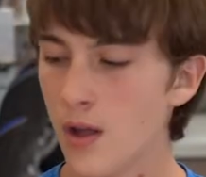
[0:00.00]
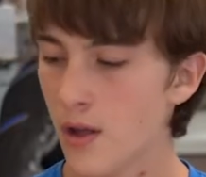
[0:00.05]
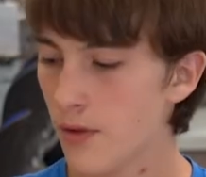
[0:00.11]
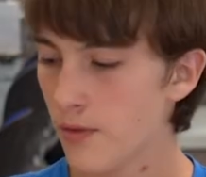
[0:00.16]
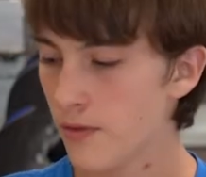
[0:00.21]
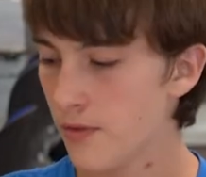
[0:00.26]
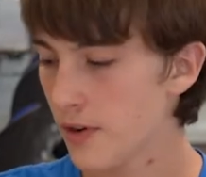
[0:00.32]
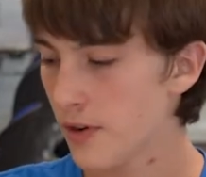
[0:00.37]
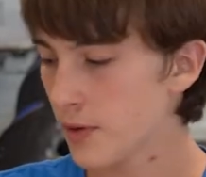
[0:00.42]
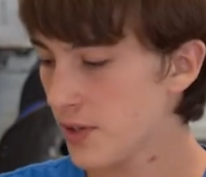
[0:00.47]
A
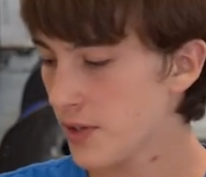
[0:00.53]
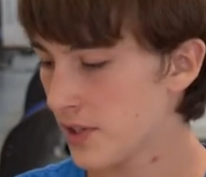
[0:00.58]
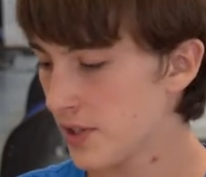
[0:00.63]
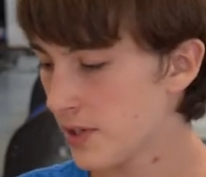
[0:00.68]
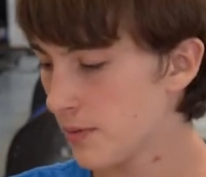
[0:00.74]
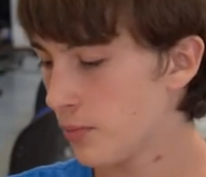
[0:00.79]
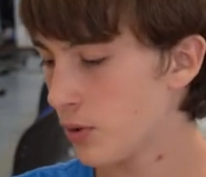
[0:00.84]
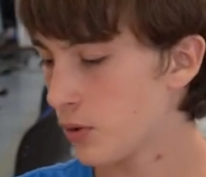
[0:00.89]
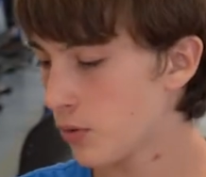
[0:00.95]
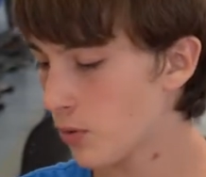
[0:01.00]
very
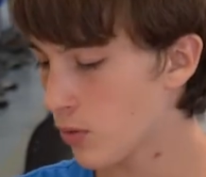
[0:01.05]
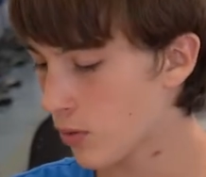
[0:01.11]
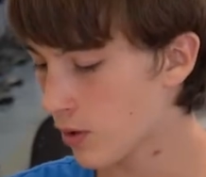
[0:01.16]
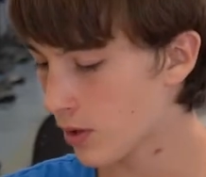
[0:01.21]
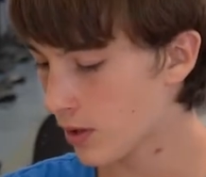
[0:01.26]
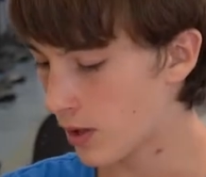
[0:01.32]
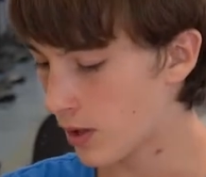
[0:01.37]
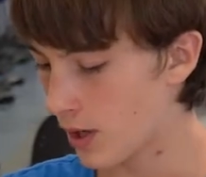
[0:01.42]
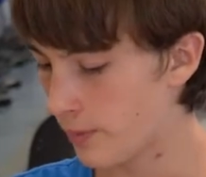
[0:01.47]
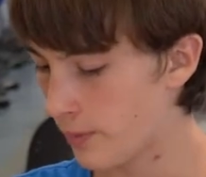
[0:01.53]
simple
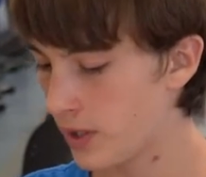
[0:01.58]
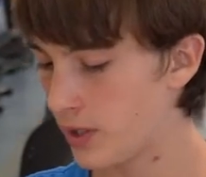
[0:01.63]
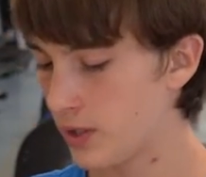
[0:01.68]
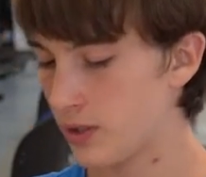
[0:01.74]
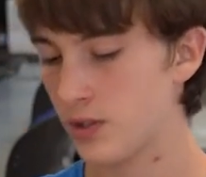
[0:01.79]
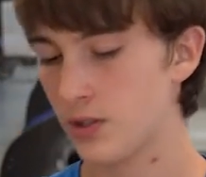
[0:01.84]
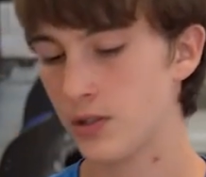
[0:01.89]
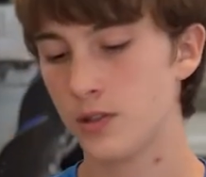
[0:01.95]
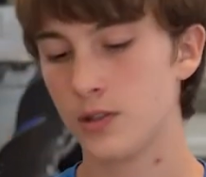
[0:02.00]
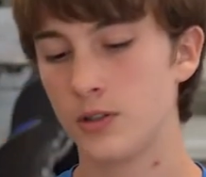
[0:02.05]
origami.
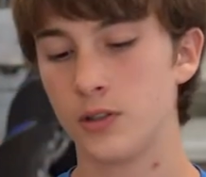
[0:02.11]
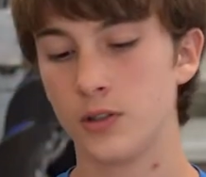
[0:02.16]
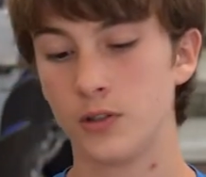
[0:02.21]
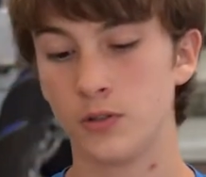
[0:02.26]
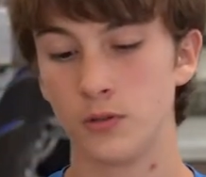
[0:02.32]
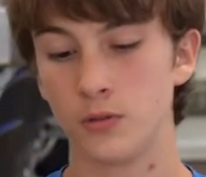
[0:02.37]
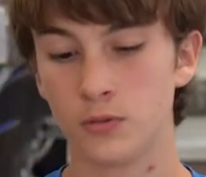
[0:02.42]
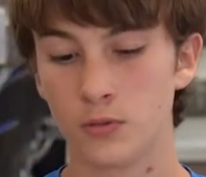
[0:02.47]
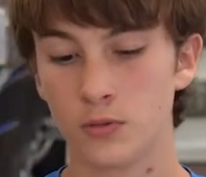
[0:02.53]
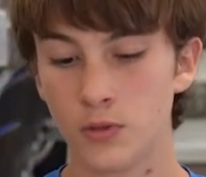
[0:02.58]
It's
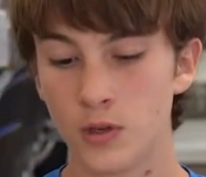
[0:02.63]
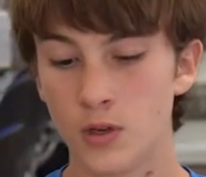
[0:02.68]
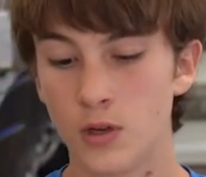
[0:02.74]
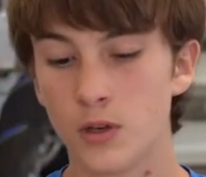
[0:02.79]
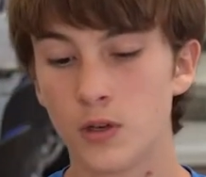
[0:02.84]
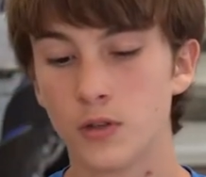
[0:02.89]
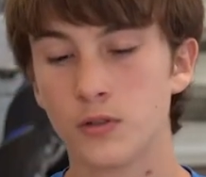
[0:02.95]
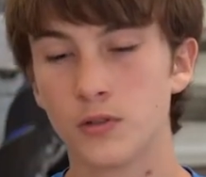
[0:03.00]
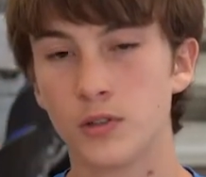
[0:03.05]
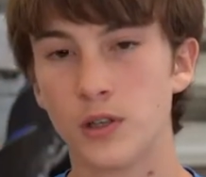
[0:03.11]
to
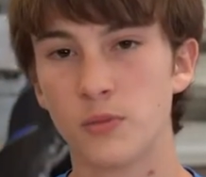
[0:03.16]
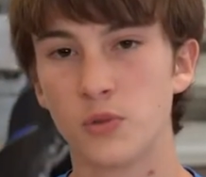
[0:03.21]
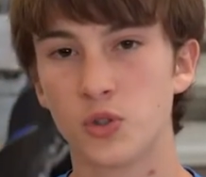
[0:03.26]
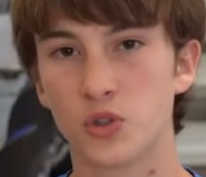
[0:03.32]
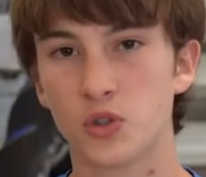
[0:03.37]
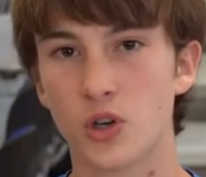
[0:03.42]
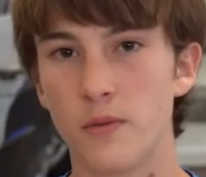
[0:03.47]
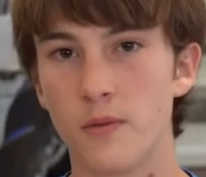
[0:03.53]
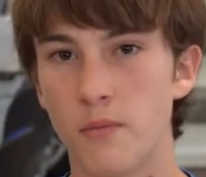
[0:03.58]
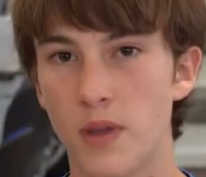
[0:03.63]

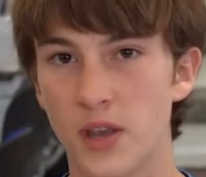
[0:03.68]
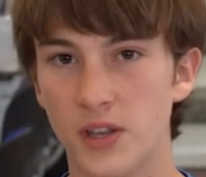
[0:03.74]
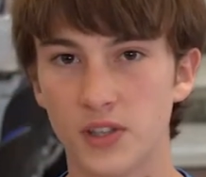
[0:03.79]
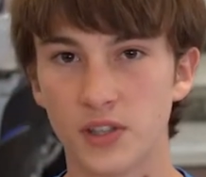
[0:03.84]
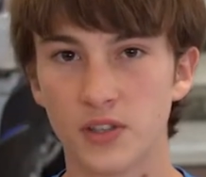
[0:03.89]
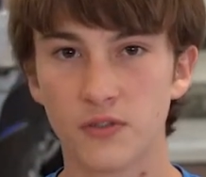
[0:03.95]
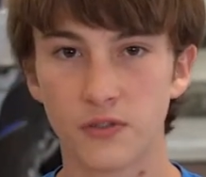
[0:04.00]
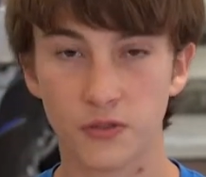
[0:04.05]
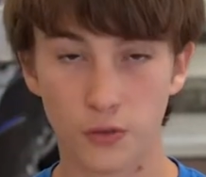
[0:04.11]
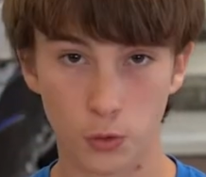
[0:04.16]
demonstrate
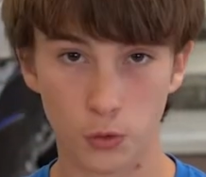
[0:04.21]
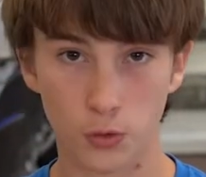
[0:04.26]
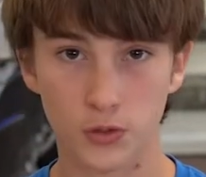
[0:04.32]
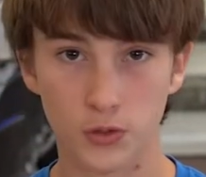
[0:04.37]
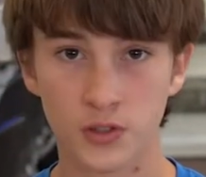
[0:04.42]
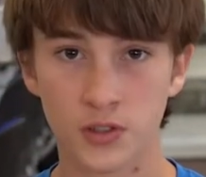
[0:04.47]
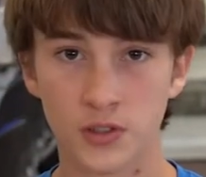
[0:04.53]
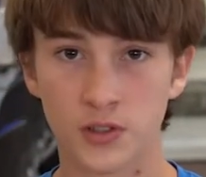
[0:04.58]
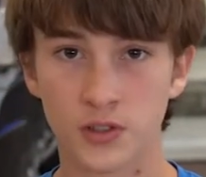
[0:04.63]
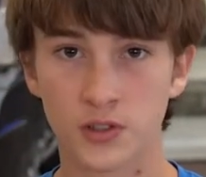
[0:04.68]
basic
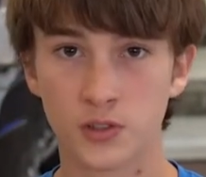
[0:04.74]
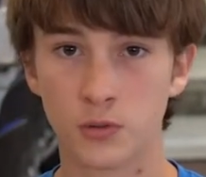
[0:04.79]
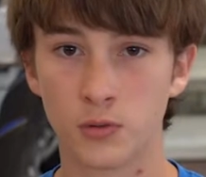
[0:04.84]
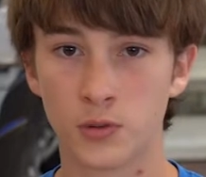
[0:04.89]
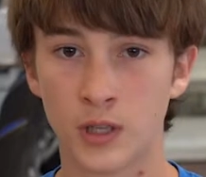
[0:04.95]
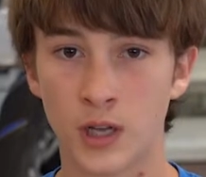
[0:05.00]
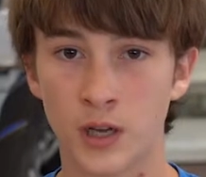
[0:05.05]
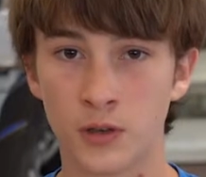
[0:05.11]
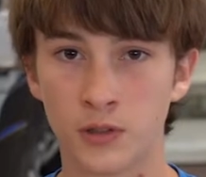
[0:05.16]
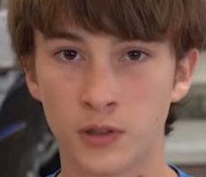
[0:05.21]
folds to
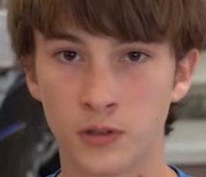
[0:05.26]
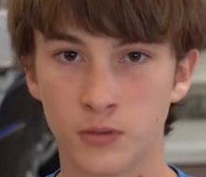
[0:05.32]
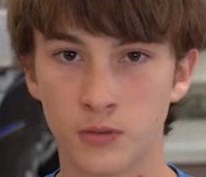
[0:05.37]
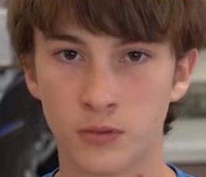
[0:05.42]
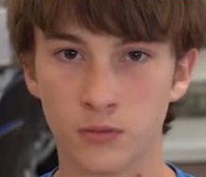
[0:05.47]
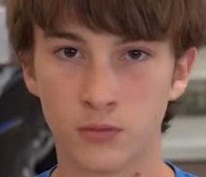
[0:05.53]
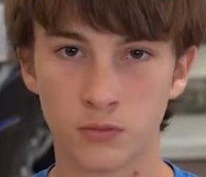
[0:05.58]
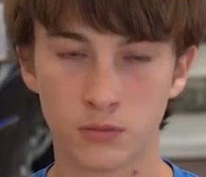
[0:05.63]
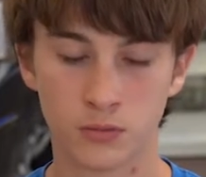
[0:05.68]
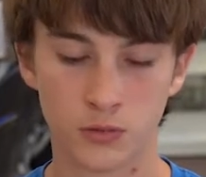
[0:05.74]
allow
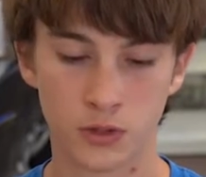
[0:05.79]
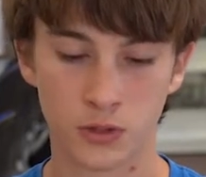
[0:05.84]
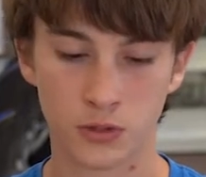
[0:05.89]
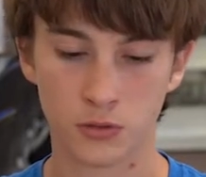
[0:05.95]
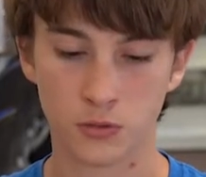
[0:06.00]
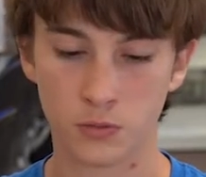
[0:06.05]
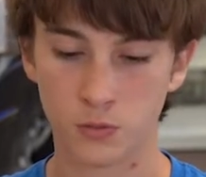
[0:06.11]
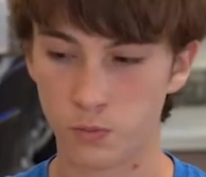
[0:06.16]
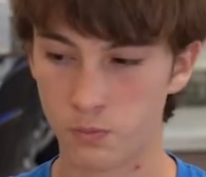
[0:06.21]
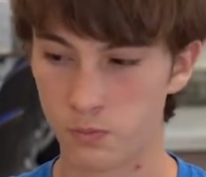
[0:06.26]
you
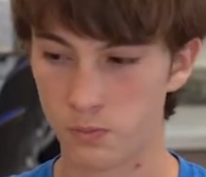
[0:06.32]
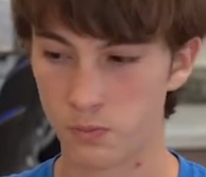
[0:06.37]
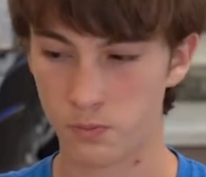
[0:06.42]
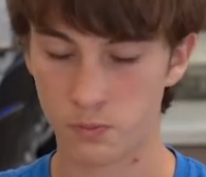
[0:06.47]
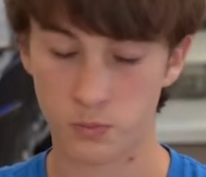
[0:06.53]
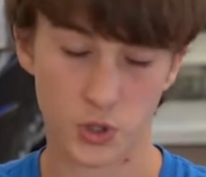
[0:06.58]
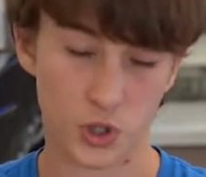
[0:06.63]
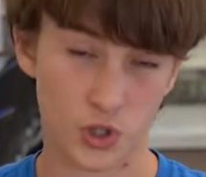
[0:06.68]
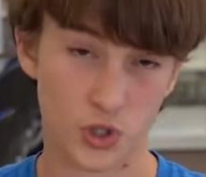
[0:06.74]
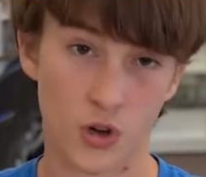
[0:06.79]
to
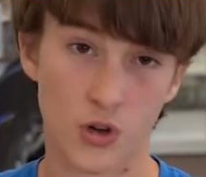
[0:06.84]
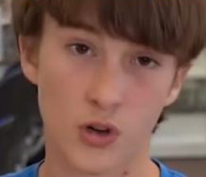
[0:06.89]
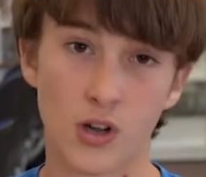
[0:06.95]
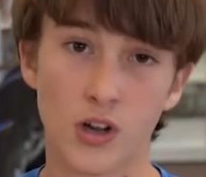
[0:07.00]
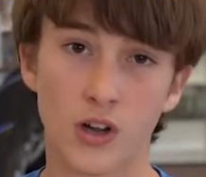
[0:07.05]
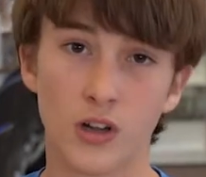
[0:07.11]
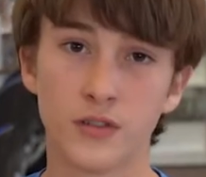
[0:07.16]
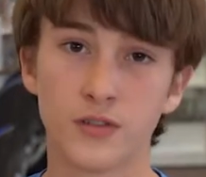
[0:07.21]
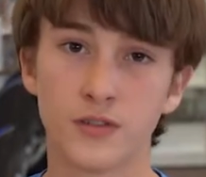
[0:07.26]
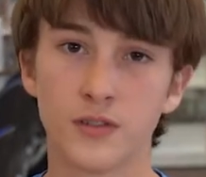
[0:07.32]
start
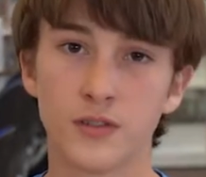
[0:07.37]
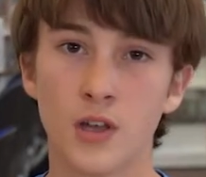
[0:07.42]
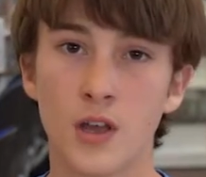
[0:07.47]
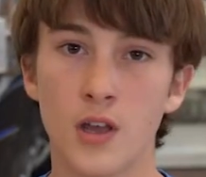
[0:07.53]
off.